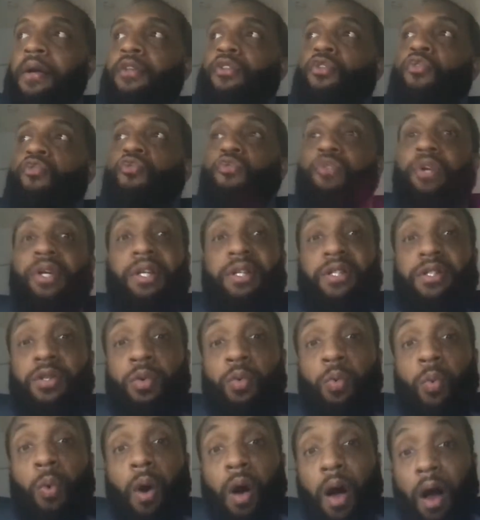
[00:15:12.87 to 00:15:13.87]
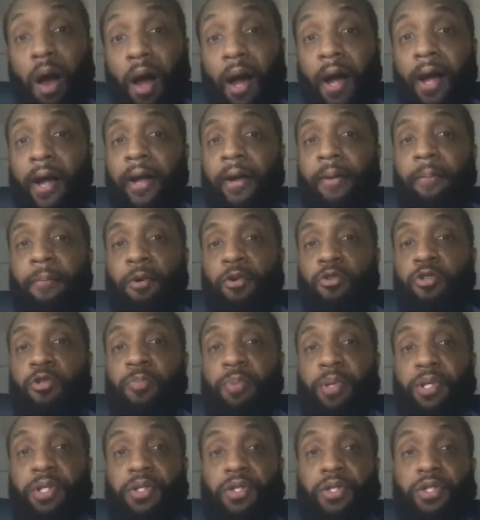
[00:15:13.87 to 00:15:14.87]
The reason why most
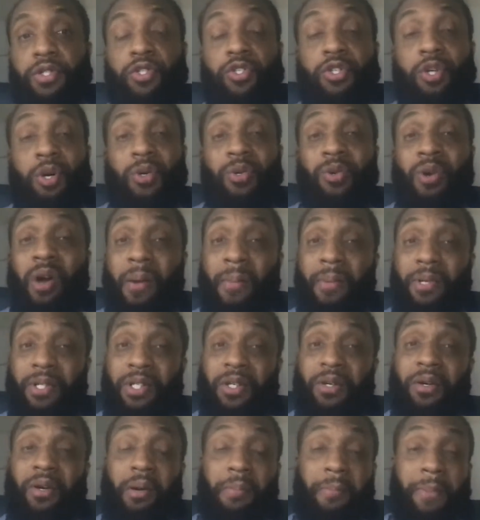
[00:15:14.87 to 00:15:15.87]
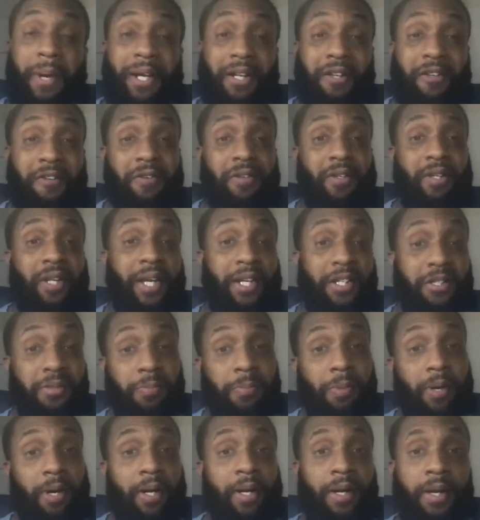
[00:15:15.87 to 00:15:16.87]
businesses don't know how much they're gonna make the next
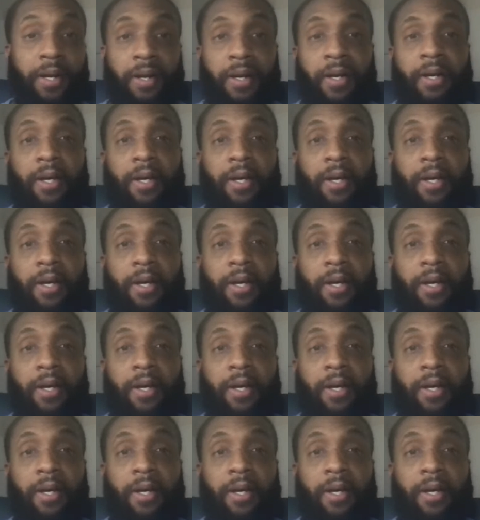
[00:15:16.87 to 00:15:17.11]
month